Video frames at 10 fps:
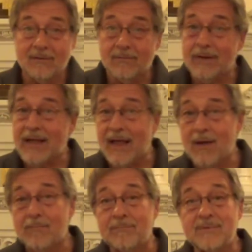
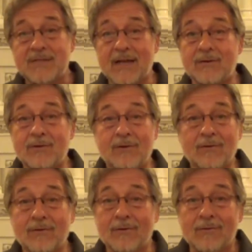rehab
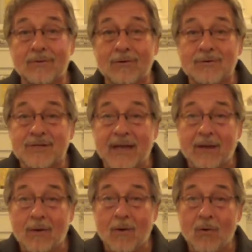center or
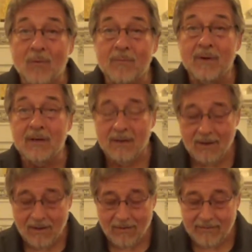nursing home,
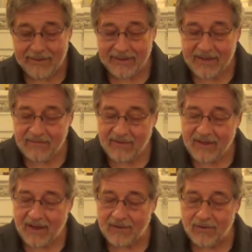well,
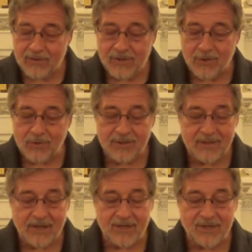even under so,
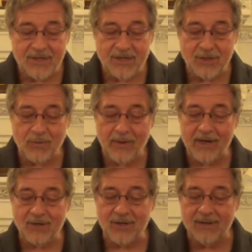such
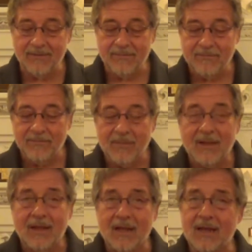situation,
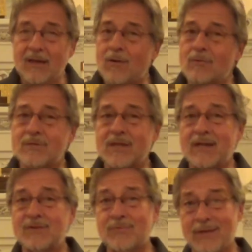he knows that
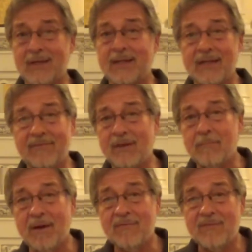he's really
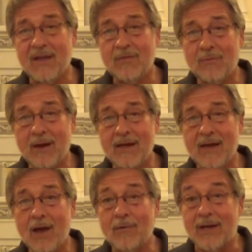living by faith right
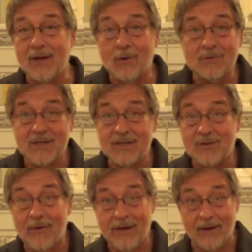now, and he knows he's
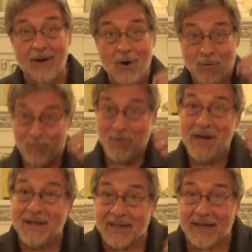going to
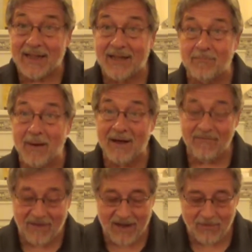really live by
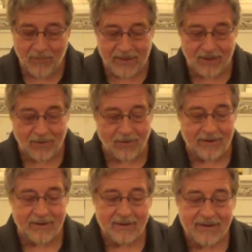faith when the
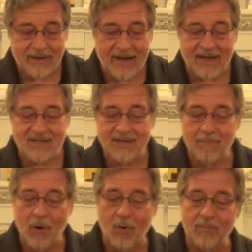Lord takes
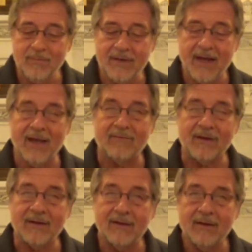him home to heaven.